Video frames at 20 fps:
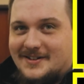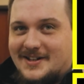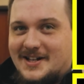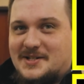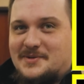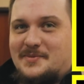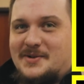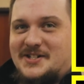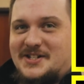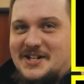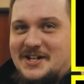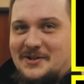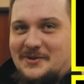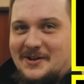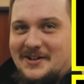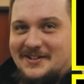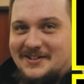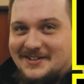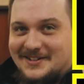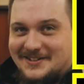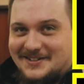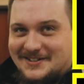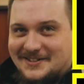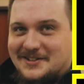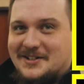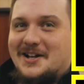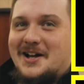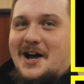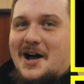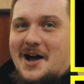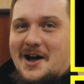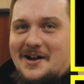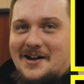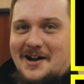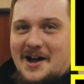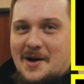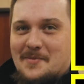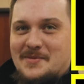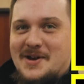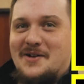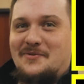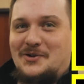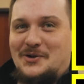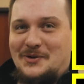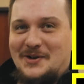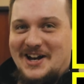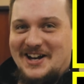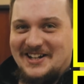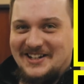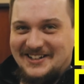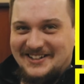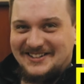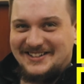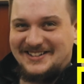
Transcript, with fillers: That's my secret. I'm never ready.